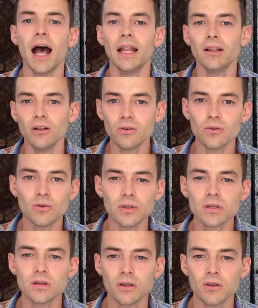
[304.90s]
and
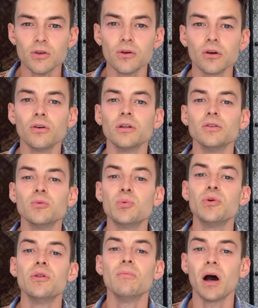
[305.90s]
loads that you're going to
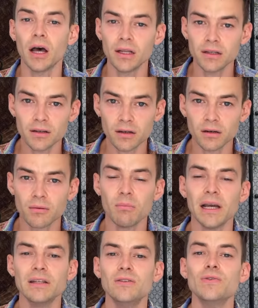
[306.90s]
put them under
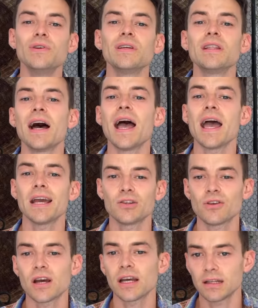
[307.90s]
by doing that
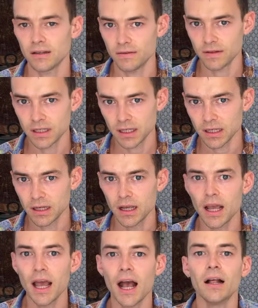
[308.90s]
extra activity.
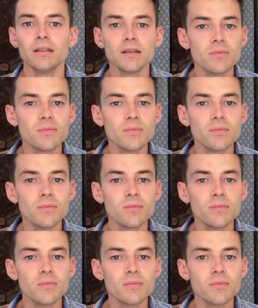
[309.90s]
And